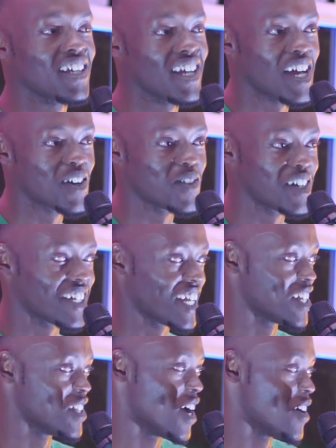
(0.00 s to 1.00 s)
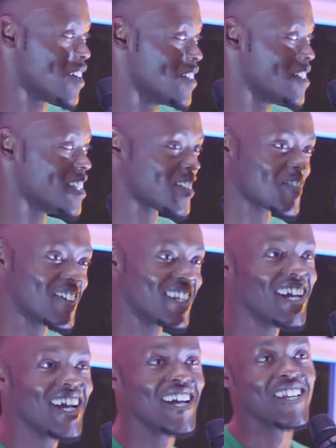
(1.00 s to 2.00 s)
How do I get out of this one?
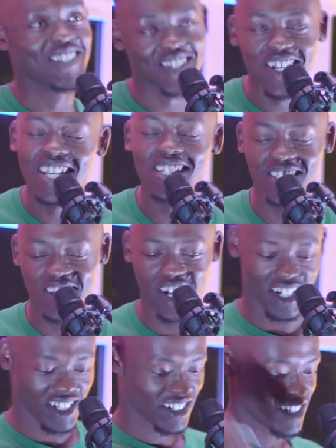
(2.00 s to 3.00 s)
So let's start.